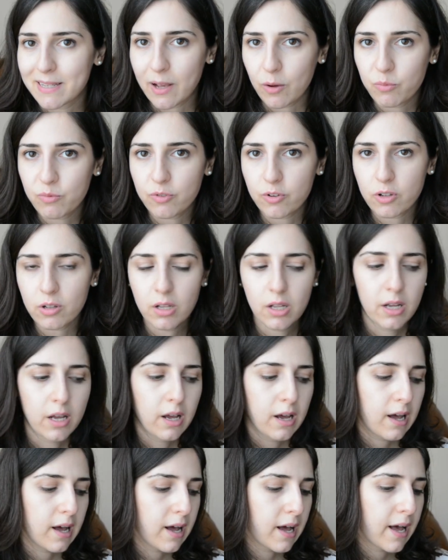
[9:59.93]
helpful
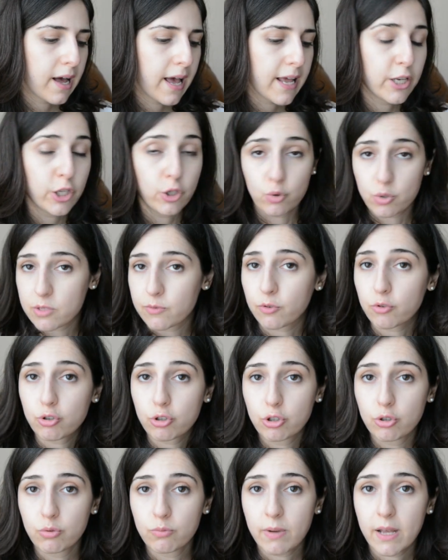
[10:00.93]
and useful
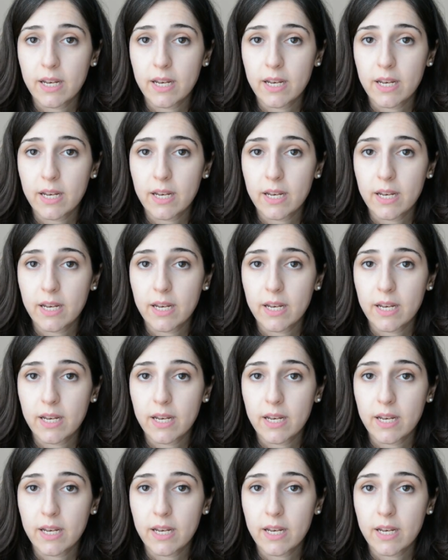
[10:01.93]
to you.